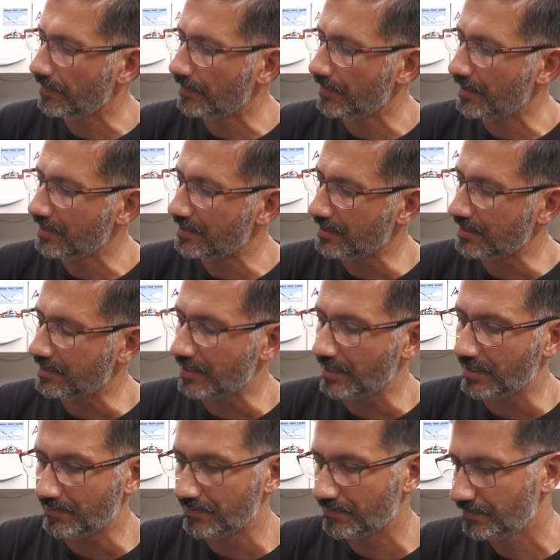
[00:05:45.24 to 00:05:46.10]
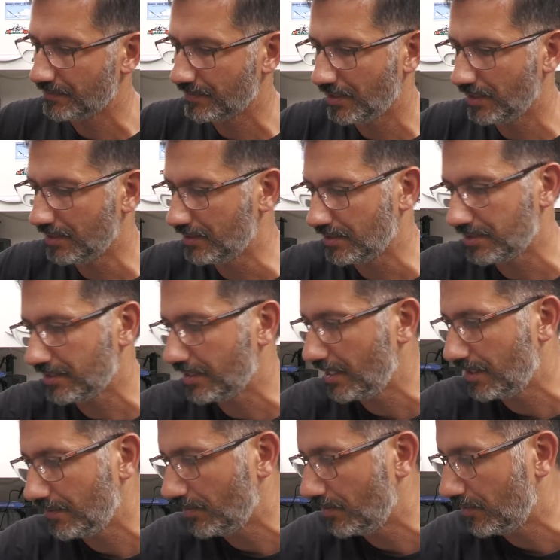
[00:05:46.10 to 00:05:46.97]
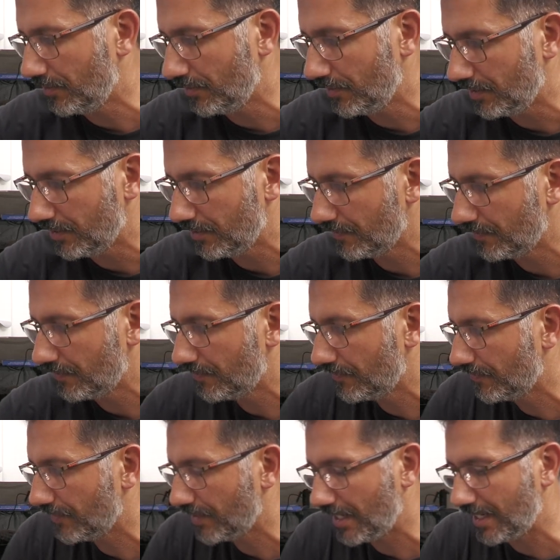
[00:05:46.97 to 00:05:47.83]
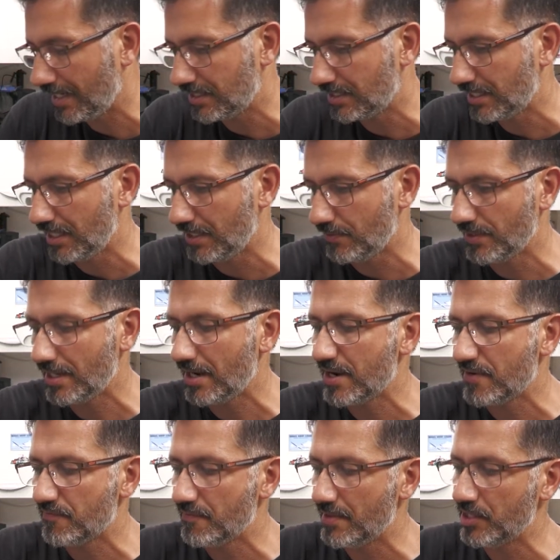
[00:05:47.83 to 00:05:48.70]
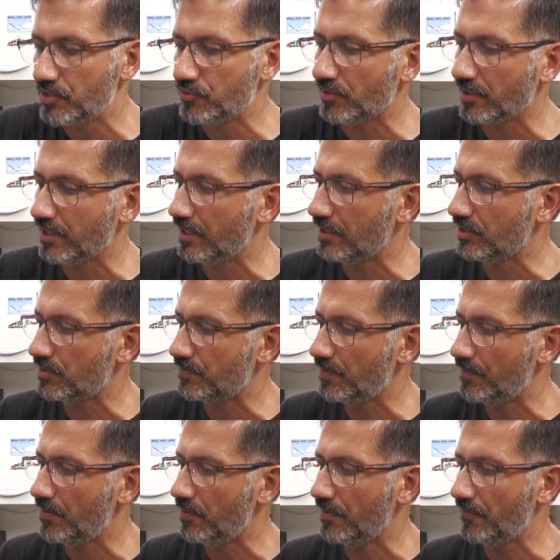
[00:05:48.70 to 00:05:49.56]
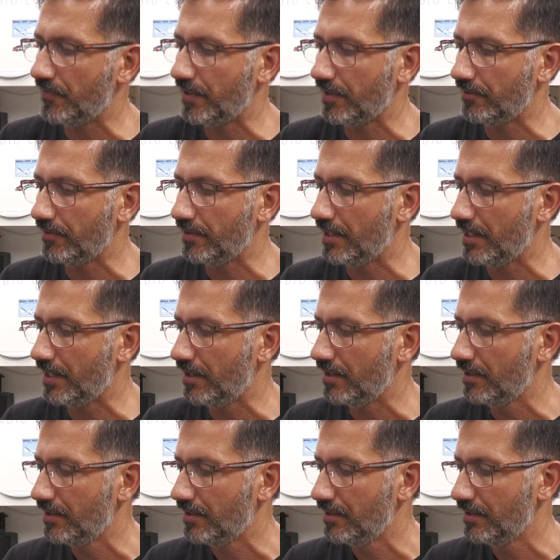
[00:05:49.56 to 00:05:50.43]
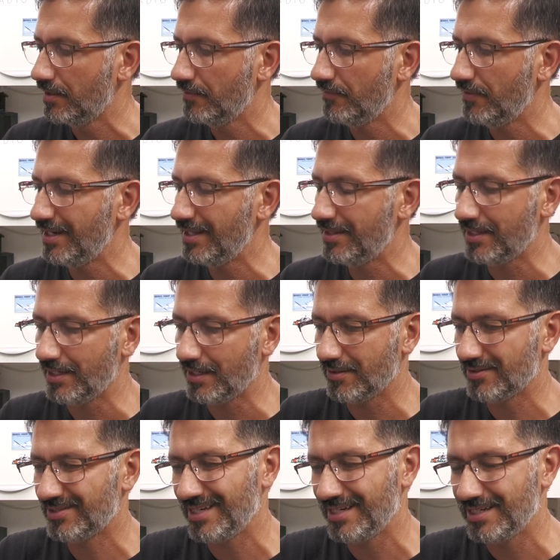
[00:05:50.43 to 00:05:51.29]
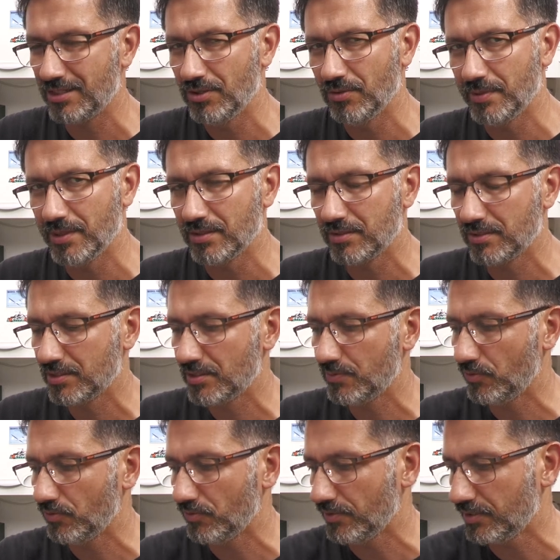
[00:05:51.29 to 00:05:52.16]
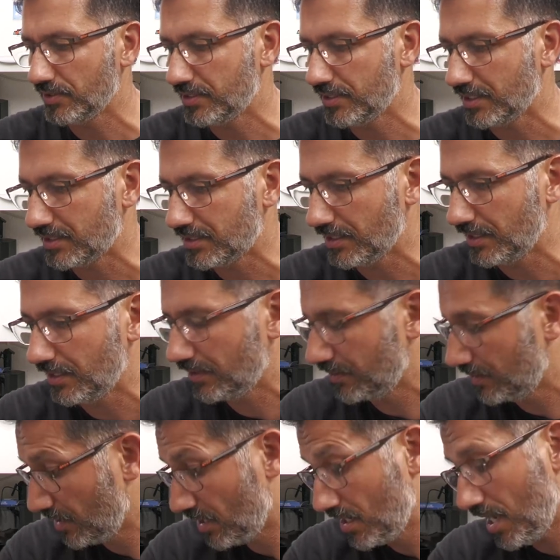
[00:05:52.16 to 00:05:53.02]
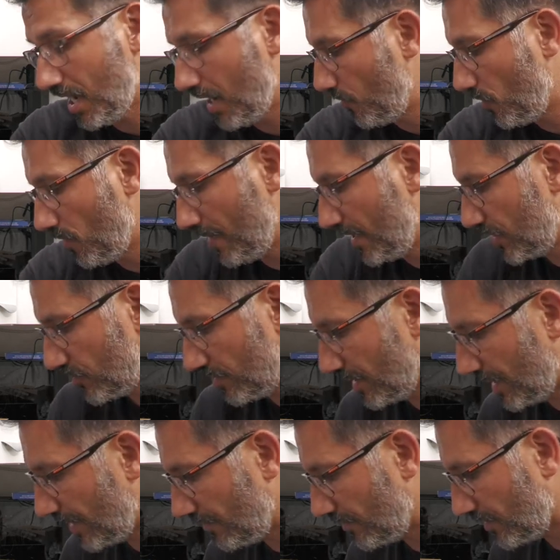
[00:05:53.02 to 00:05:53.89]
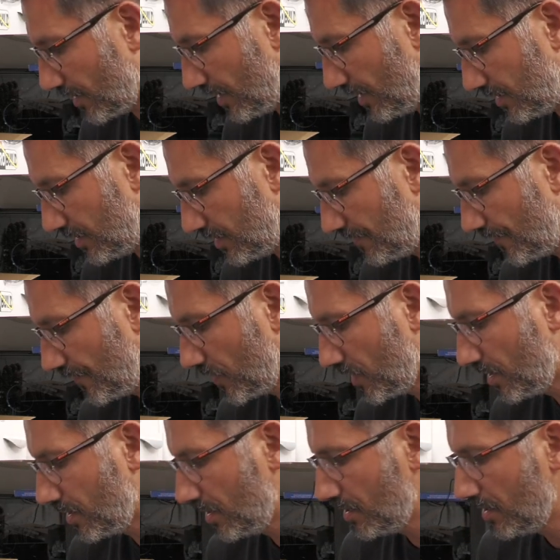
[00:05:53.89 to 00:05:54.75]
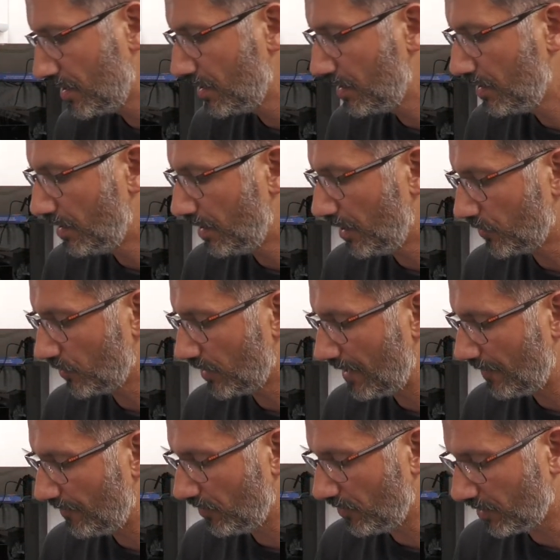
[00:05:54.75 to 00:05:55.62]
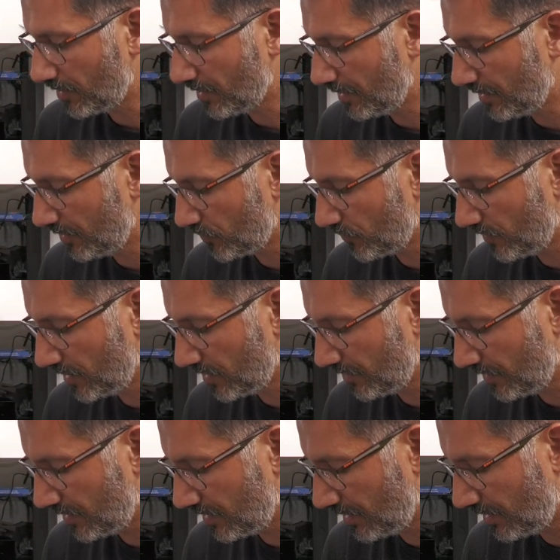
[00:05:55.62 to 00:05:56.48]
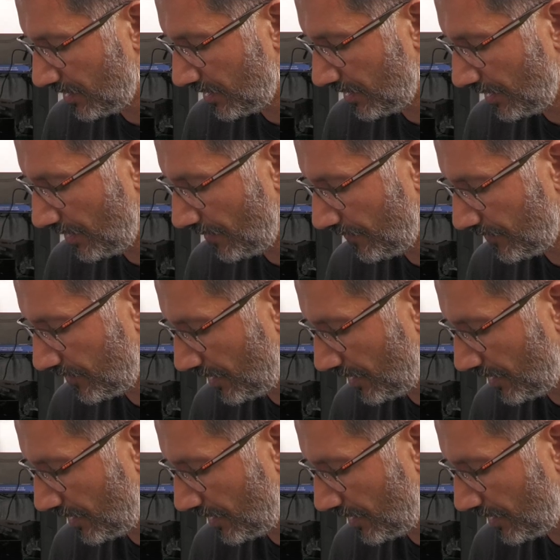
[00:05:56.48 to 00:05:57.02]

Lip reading: It's the same. It's the same on the 18 without even measuring it, just by putting my finger in there. If anything, I'll say it's a little bit smaller on the 16. I will measure it later on, guys. I just want to have a look at the transmitter itself.